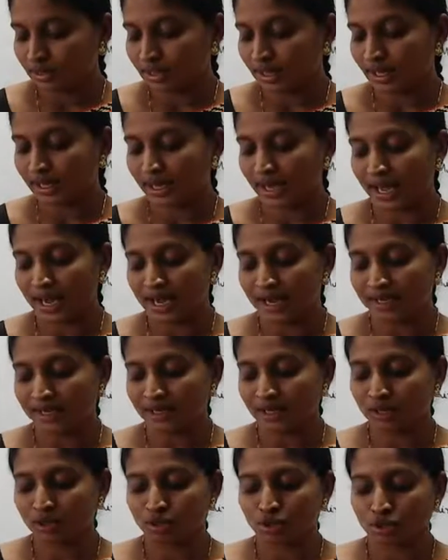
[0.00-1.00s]
A
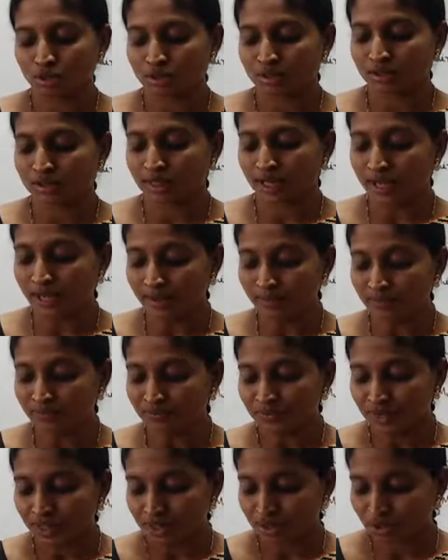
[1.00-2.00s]
calendar shows
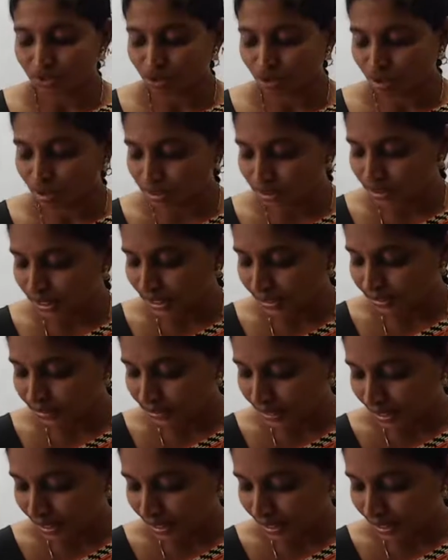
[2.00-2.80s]
that